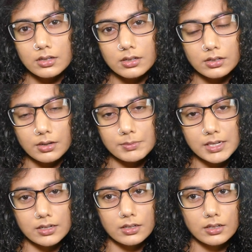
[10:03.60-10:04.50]
I
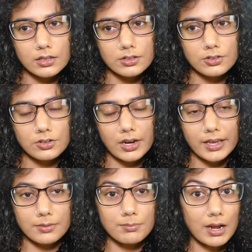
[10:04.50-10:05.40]
mean, do you
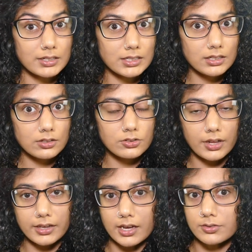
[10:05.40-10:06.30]
like money? Do you
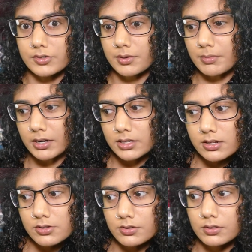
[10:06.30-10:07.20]
like counting money?
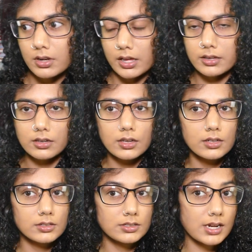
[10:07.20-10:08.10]
Do you like
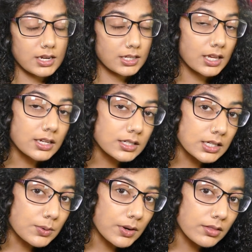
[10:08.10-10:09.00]

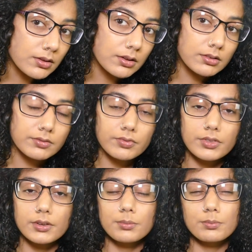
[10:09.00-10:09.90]
delegating where
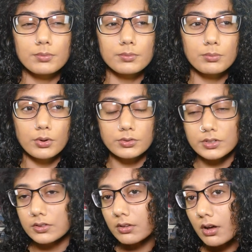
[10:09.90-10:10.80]
the
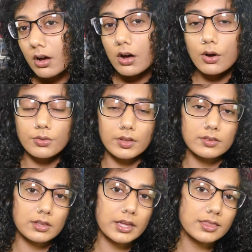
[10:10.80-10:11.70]
proceeds go?
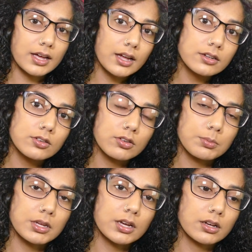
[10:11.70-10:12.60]
Things like that. You could
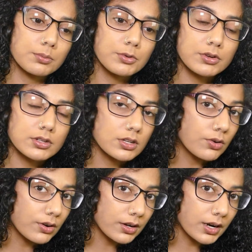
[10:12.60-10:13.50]
be a community
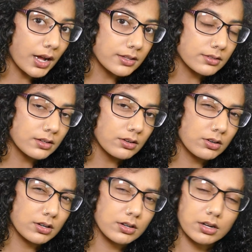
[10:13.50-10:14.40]
organizer
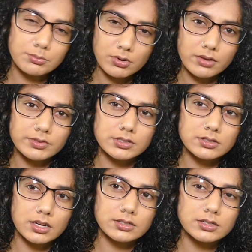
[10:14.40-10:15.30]
or a non-profit
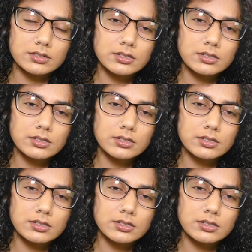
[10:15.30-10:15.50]
starter.